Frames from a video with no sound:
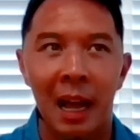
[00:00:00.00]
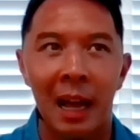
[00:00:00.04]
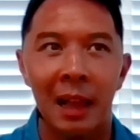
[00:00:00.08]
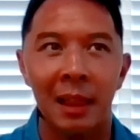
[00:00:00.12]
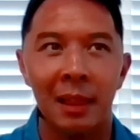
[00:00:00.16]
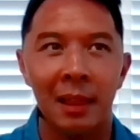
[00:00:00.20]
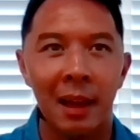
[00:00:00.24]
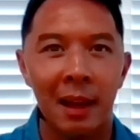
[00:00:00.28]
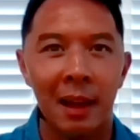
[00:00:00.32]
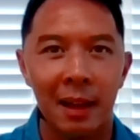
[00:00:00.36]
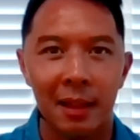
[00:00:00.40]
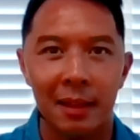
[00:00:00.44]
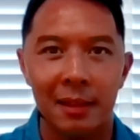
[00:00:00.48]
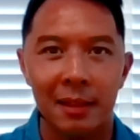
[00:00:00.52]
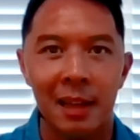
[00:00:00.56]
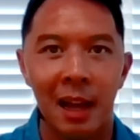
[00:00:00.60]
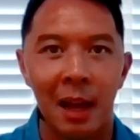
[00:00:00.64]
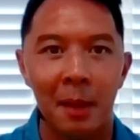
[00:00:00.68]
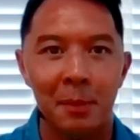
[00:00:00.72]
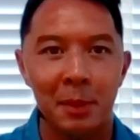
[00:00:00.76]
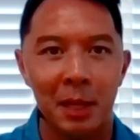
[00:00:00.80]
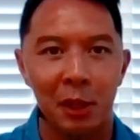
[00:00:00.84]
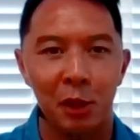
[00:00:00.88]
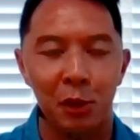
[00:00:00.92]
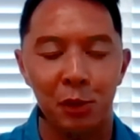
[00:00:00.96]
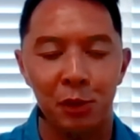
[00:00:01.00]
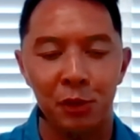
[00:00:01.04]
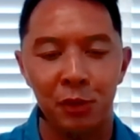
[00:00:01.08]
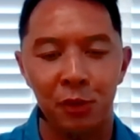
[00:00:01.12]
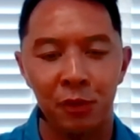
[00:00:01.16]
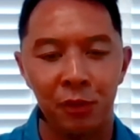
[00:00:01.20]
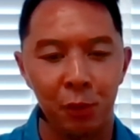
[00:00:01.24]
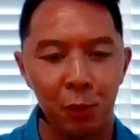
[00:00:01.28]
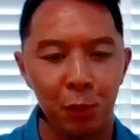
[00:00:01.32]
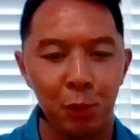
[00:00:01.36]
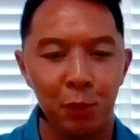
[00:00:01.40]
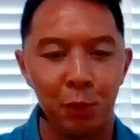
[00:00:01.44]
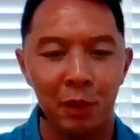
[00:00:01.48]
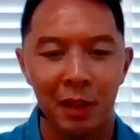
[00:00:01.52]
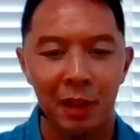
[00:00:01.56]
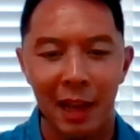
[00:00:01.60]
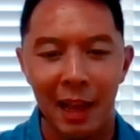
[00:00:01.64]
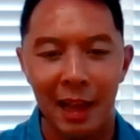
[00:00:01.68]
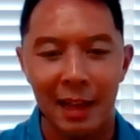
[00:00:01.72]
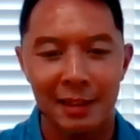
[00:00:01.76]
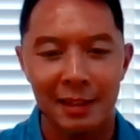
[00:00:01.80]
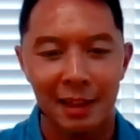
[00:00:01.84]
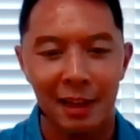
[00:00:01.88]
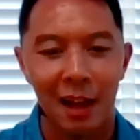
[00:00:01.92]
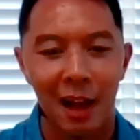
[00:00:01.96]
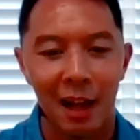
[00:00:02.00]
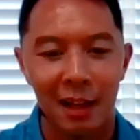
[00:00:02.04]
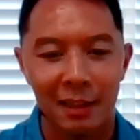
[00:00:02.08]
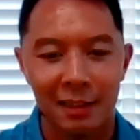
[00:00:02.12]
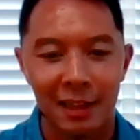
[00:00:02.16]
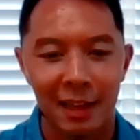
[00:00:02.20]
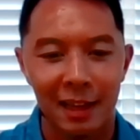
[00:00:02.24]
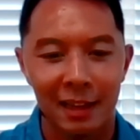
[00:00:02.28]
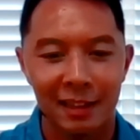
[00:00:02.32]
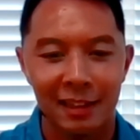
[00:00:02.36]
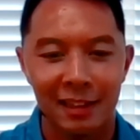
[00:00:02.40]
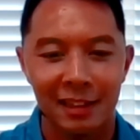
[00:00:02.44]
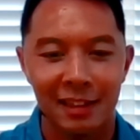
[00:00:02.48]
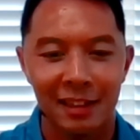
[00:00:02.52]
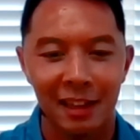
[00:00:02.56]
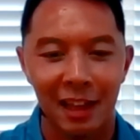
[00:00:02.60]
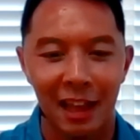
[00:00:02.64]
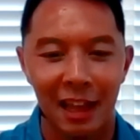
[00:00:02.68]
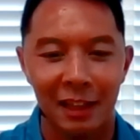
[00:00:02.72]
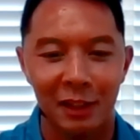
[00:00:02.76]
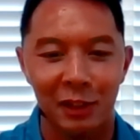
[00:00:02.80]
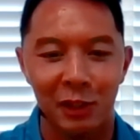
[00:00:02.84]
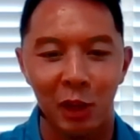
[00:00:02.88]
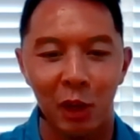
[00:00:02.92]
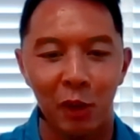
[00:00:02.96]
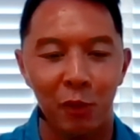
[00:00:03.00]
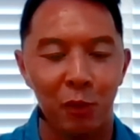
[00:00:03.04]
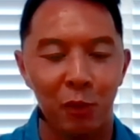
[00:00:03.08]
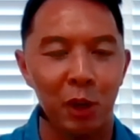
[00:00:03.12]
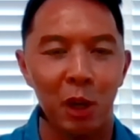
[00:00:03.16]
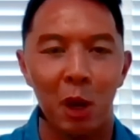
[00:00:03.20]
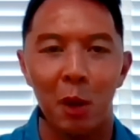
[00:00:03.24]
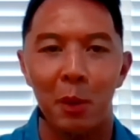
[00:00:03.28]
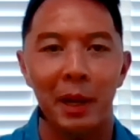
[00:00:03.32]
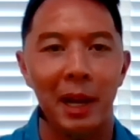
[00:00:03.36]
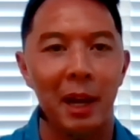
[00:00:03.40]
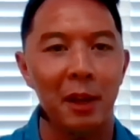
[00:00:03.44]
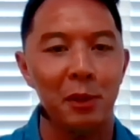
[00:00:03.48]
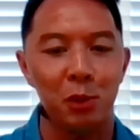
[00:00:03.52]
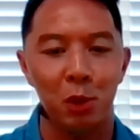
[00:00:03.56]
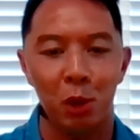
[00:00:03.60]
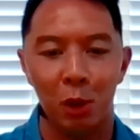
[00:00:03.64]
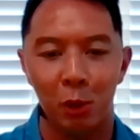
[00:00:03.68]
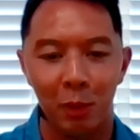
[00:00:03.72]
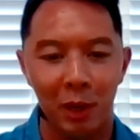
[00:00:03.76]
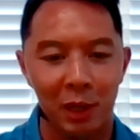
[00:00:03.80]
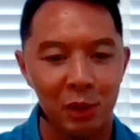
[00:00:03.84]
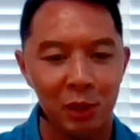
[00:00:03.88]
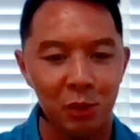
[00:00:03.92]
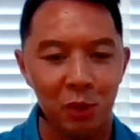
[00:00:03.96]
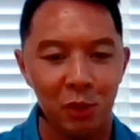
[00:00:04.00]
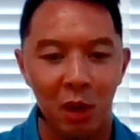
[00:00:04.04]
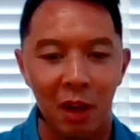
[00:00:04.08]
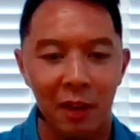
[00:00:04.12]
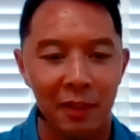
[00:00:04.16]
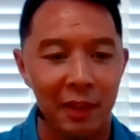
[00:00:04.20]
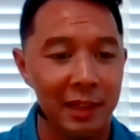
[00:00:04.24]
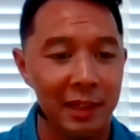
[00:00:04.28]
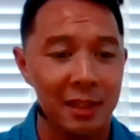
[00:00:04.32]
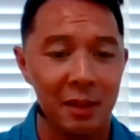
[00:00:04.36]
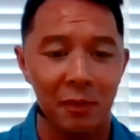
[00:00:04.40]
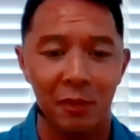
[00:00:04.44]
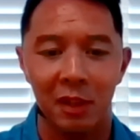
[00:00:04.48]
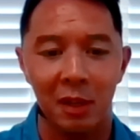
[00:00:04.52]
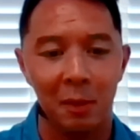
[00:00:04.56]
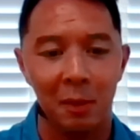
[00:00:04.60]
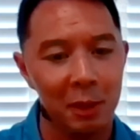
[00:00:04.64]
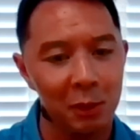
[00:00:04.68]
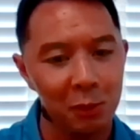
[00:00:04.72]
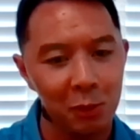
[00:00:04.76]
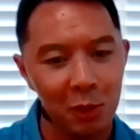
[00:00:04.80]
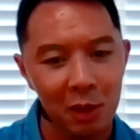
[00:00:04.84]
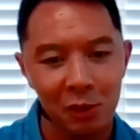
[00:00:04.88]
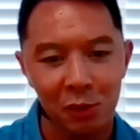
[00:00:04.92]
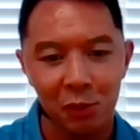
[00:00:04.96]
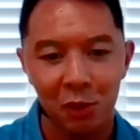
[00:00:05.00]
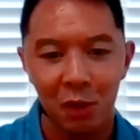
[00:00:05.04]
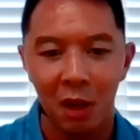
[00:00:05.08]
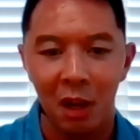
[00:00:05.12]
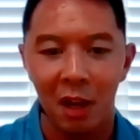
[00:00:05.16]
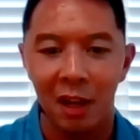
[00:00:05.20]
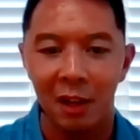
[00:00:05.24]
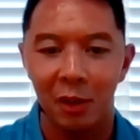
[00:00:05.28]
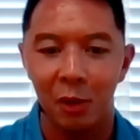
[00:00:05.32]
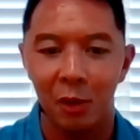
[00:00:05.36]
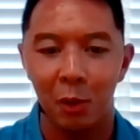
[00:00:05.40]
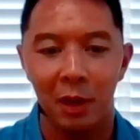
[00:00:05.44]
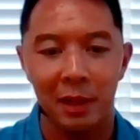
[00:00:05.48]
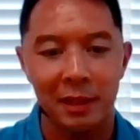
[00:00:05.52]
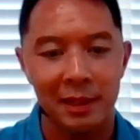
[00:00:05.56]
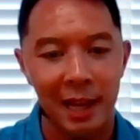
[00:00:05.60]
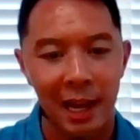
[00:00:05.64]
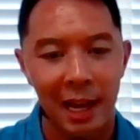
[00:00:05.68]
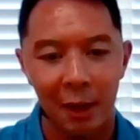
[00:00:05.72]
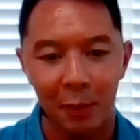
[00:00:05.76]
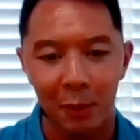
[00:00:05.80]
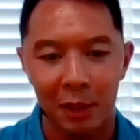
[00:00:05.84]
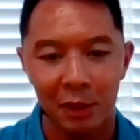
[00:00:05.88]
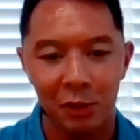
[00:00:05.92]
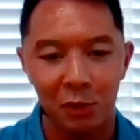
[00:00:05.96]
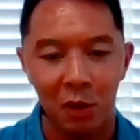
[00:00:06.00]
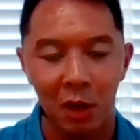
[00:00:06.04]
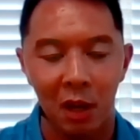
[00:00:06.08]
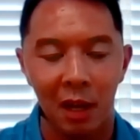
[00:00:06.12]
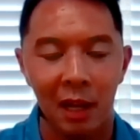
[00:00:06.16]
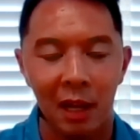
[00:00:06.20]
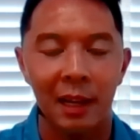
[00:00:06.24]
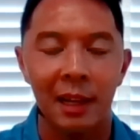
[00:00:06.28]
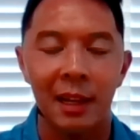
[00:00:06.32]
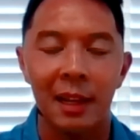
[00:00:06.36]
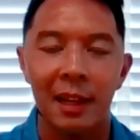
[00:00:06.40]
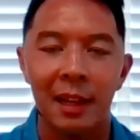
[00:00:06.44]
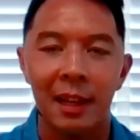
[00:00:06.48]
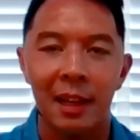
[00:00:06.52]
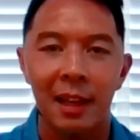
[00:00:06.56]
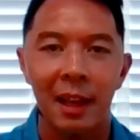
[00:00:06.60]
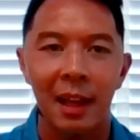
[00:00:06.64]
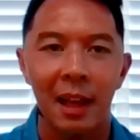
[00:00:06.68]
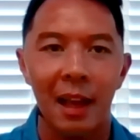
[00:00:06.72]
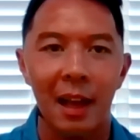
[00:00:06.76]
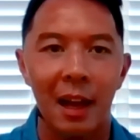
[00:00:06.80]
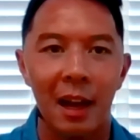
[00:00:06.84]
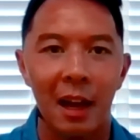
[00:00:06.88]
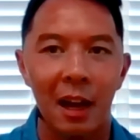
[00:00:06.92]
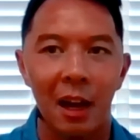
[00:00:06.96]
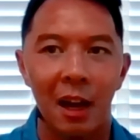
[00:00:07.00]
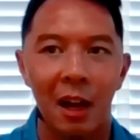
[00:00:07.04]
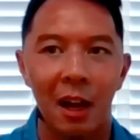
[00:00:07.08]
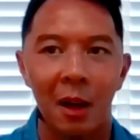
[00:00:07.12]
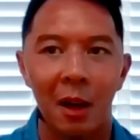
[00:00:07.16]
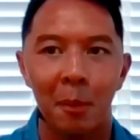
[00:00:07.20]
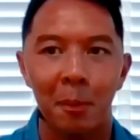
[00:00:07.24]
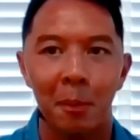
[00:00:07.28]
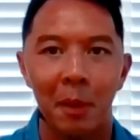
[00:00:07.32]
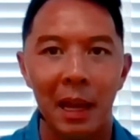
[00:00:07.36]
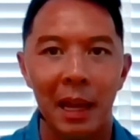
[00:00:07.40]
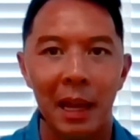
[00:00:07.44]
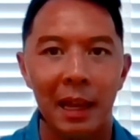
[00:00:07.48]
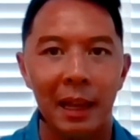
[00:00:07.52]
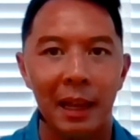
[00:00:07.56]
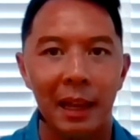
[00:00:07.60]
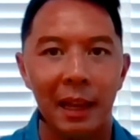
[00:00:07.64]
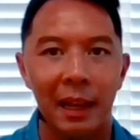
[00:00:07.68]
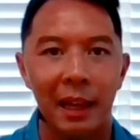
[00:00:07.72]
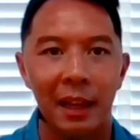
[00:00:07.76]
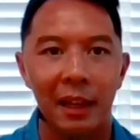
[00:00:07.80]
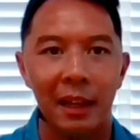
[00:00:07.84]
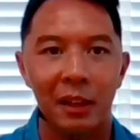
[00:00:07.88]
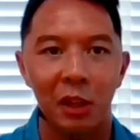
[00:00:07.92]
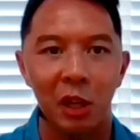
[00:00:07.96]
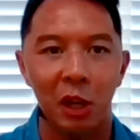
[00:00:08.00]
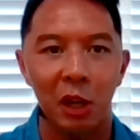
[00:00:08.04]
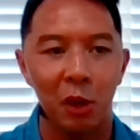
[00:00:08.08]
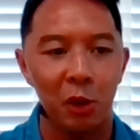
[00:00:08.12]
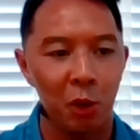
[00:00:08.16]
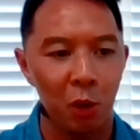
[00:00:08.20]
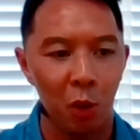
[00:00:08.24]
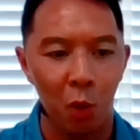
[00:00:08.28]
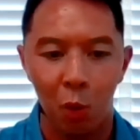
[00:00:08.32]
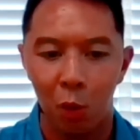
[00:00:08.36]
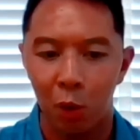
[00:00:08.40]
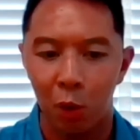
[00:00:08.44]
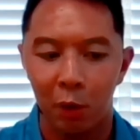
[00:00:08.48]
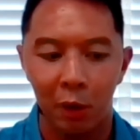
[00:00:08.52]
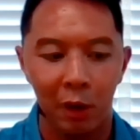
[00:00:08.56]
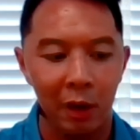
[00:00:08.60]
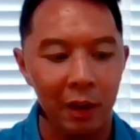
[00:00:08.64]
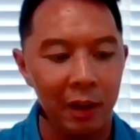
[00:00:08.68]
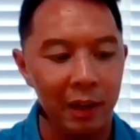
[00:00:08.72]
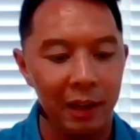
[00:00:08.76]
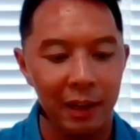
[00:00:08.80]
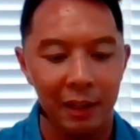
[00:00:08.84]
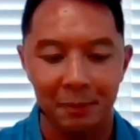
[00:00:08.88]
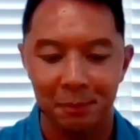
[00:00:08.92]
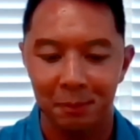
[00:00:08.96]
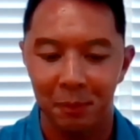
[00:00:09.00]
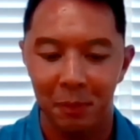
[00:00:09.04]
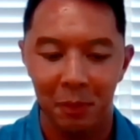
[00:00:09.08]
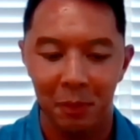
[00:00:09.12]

A lot of the times I use food as a context. And so if we're going out to a restaurant that's a Vietnamese restaurant or a Thai restaurant, um, and you know you're ordering